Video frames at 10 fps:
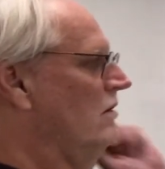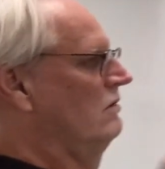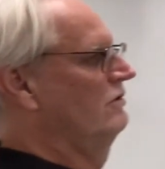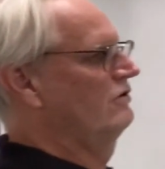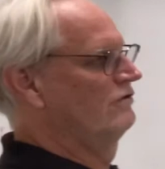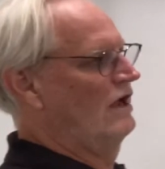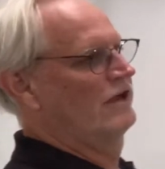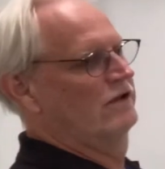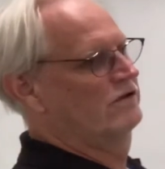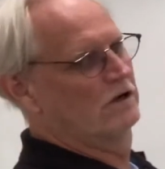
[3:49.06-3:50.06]
this is not,
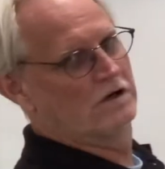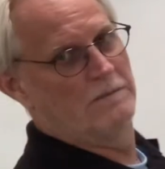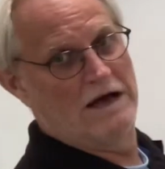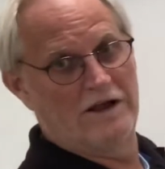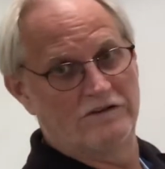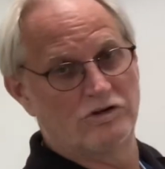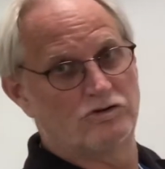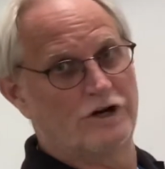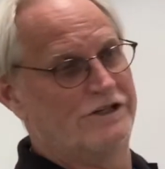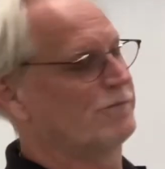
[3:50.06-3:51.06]
it's going to come out as a
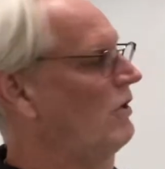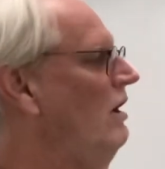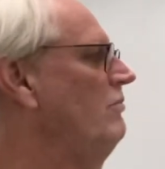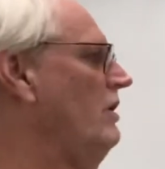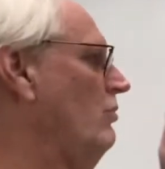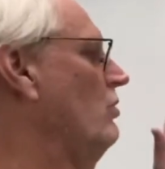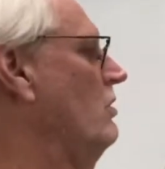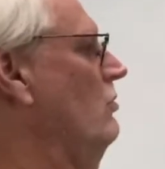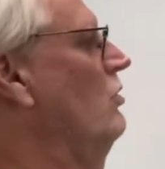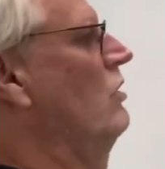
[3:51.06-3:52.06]
strange problem, but
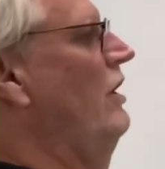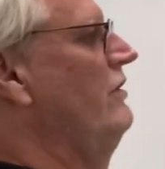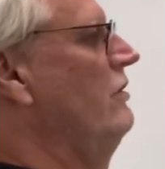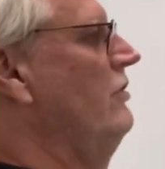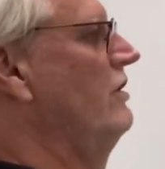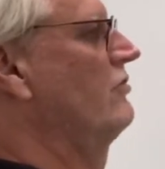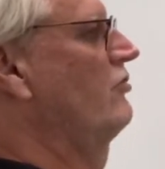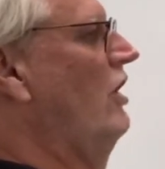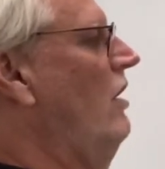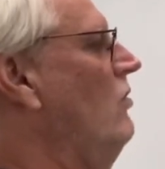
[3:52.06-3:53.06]
we'll go ahead and do this.
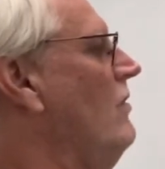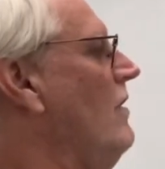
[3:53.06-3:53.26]
So